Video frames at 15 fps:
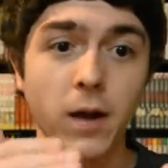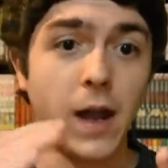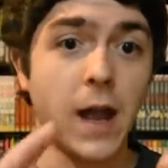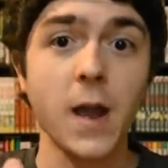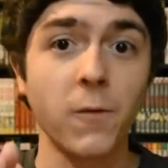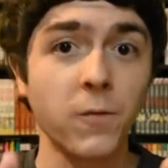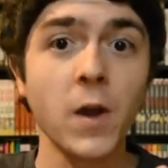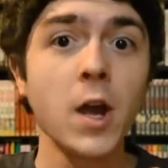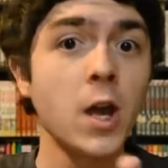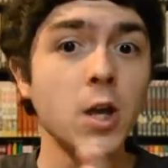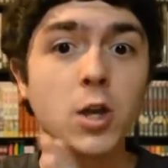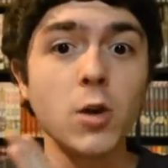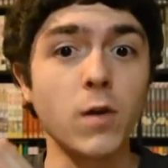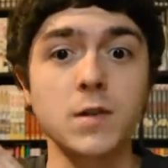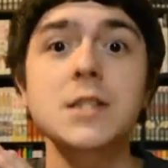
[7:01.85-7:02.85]
if
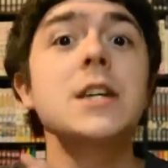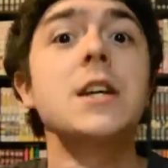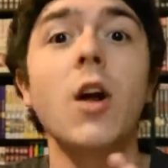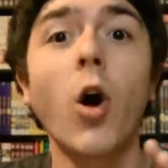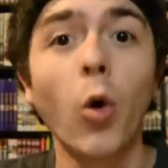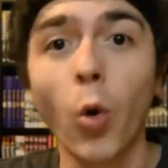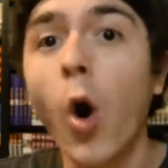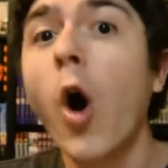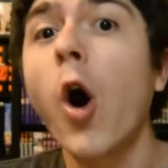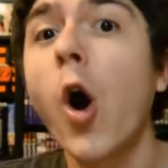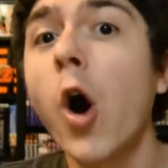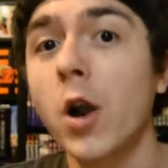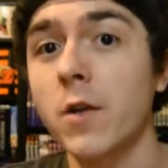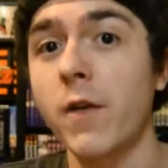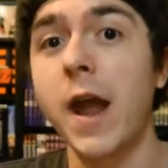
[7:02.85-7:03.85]
you have seen a
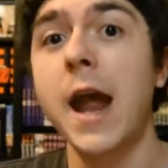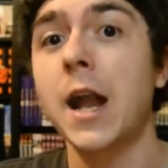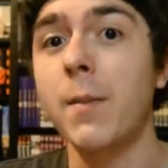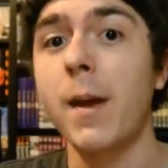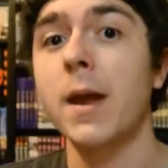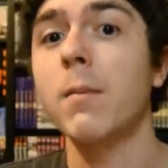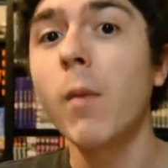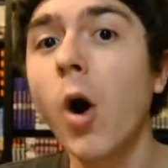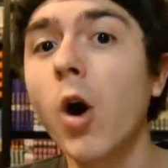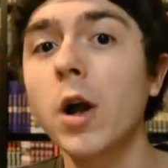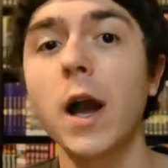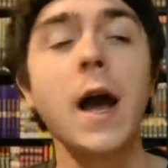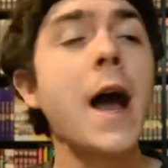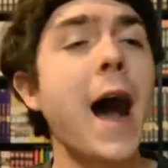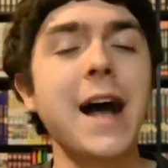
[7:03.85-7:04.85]
lot of anime and
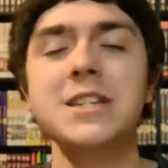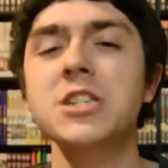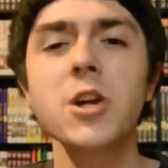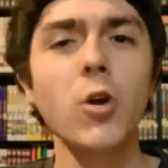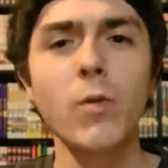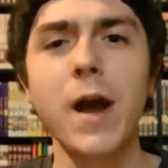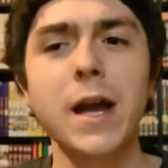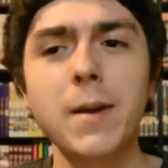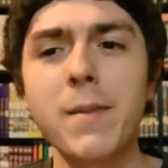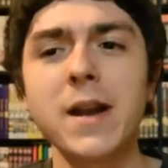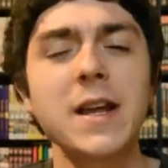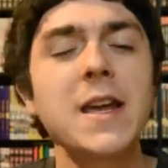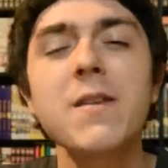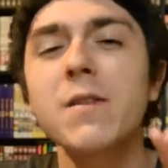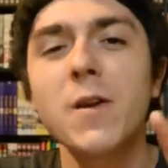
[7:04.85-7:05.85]
manga. I still recommend
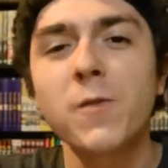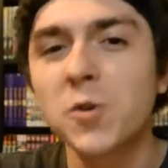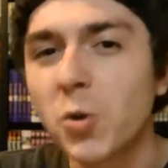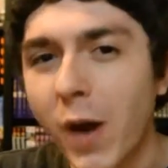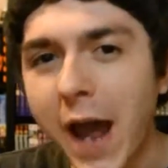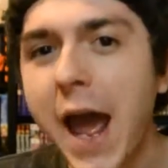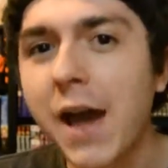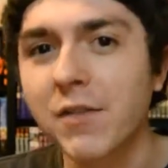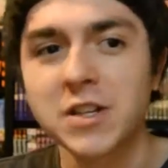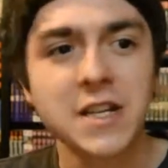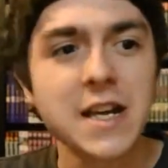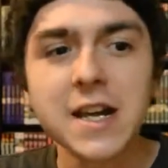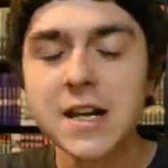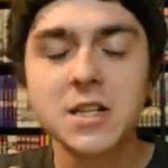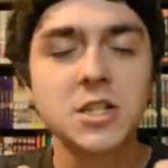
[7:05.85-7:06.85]
it even if you haven't.
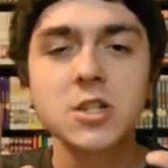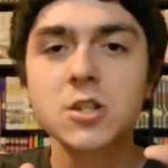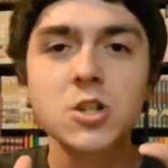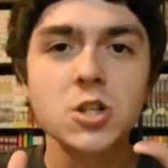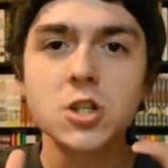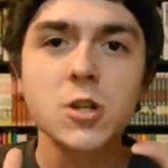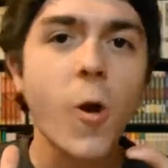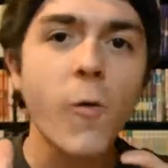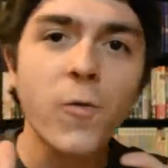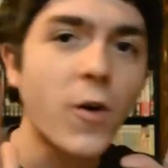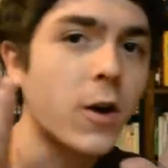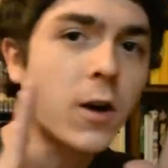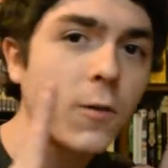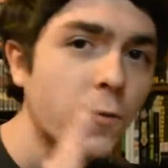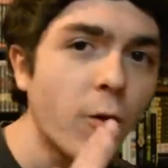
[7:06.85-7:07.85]
It's just so
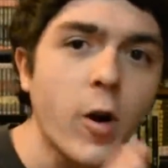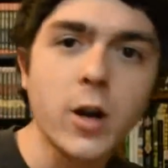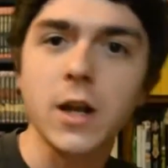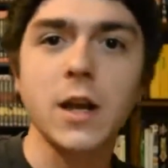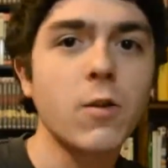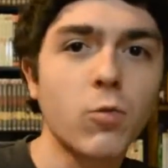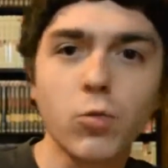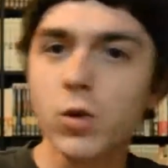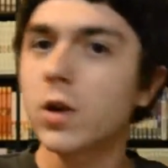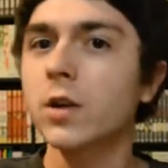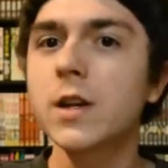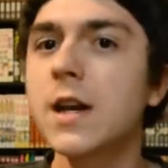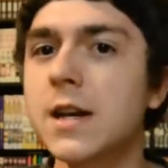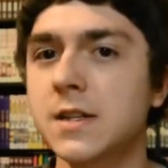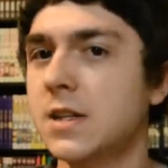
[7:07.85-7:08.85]
fucking funny. It
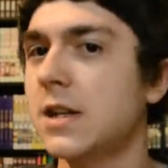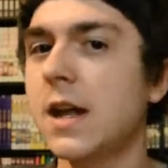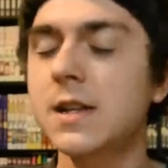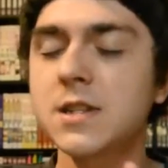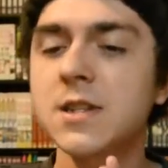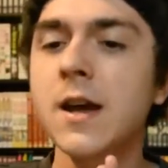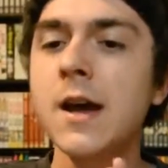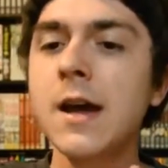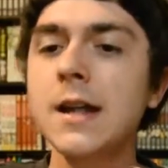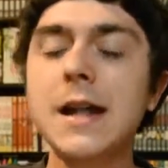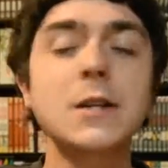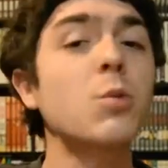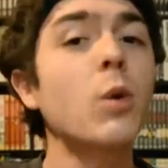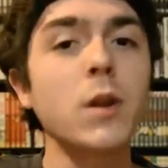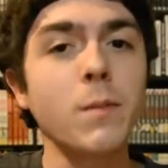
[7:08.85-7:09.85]
really is, and that's
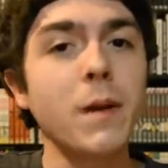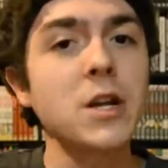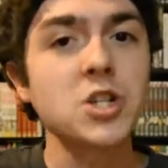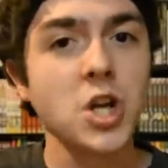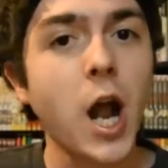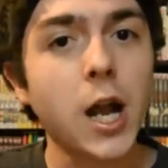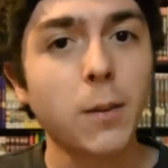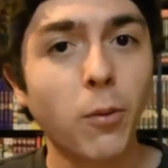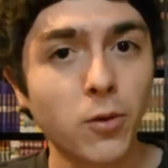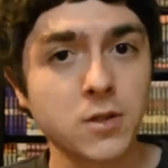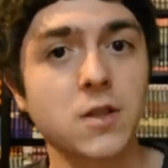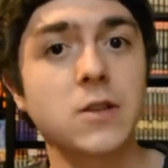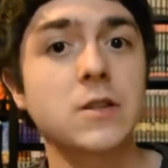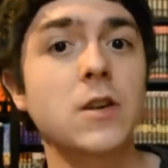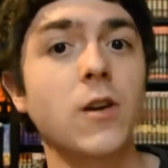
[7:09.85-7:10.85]
one of the main shining points
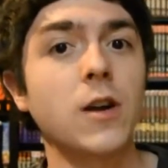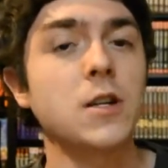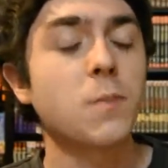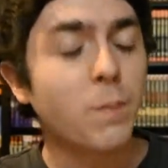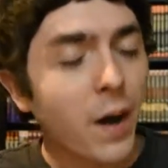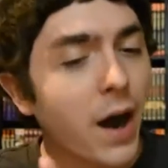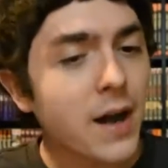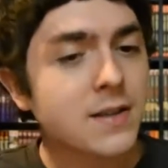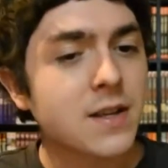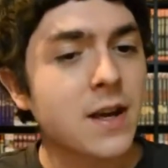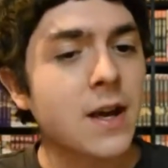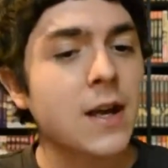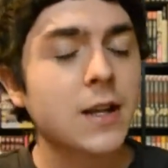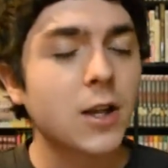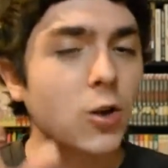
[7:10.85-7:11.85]
of the series. But,
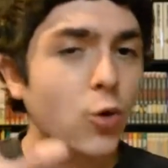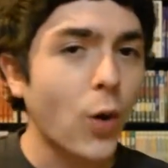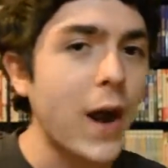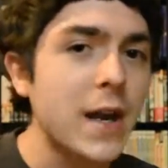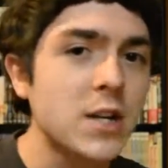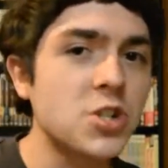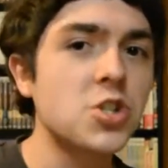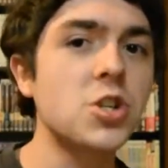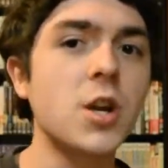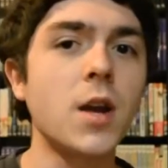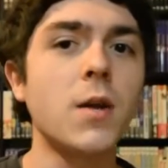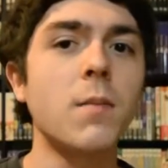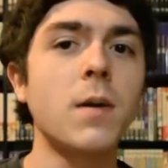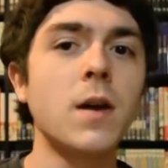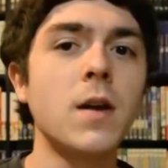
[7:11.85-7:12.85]
the greatest
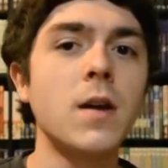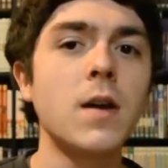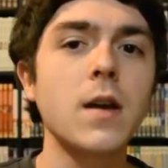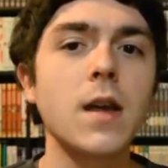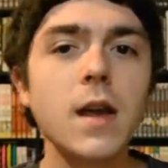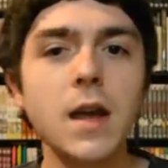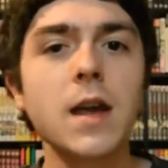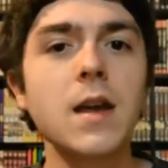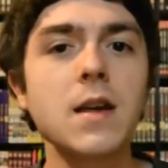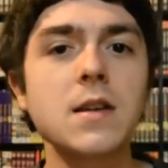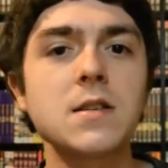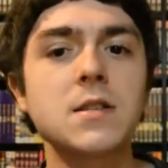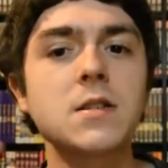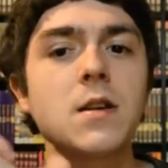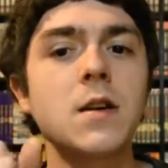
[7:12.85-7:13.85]
gem
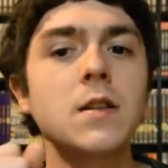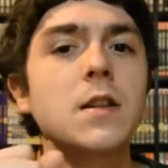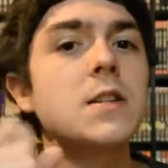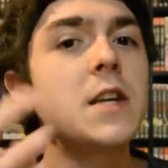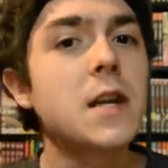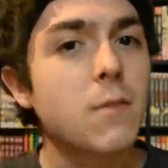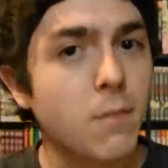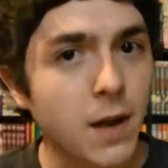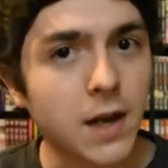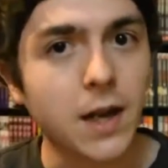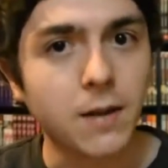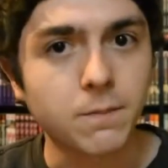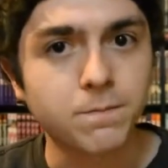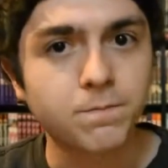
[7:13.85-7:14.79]
is the deep meaning.